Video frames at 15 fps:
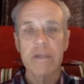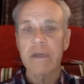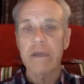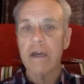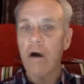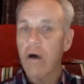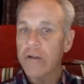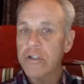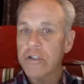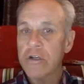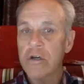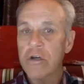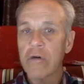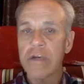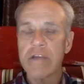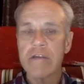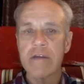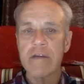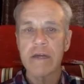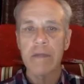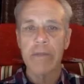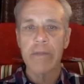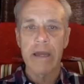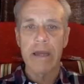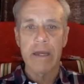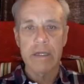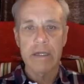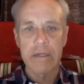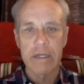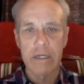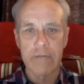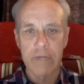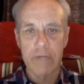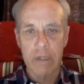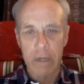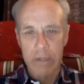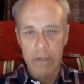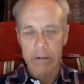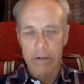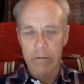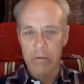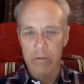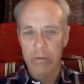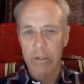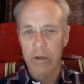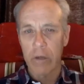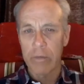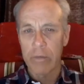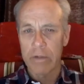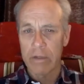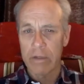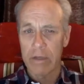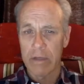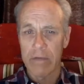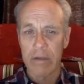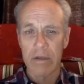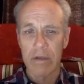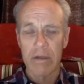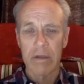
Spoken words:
Also, it's not a bad idea, if the contractor is really open to this,